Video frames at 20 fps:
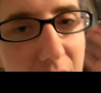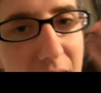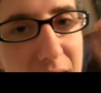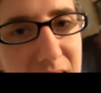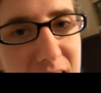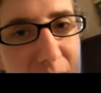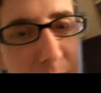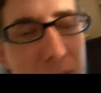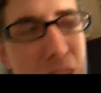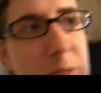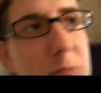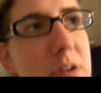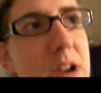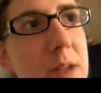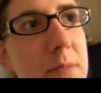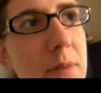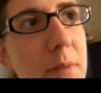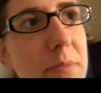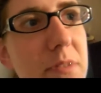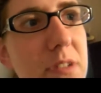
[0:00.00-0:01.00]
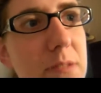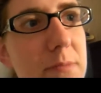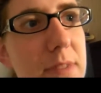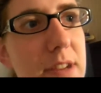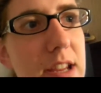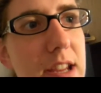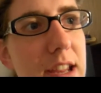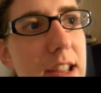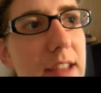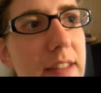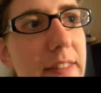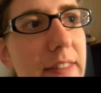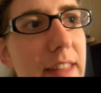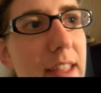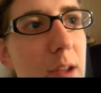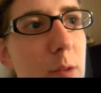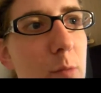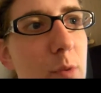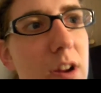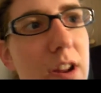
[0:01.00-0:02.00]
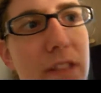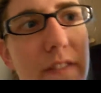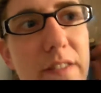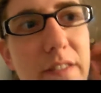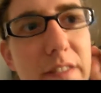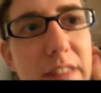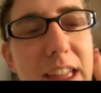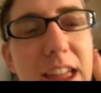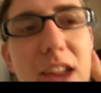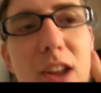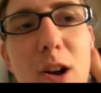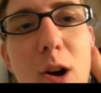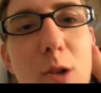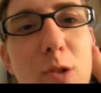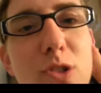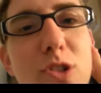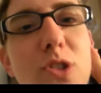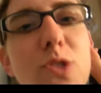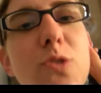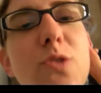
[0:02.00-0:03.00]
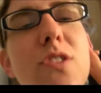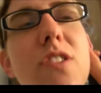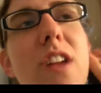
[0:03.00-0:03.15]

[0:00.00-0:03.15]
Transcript: These people came up to me and they went, they go to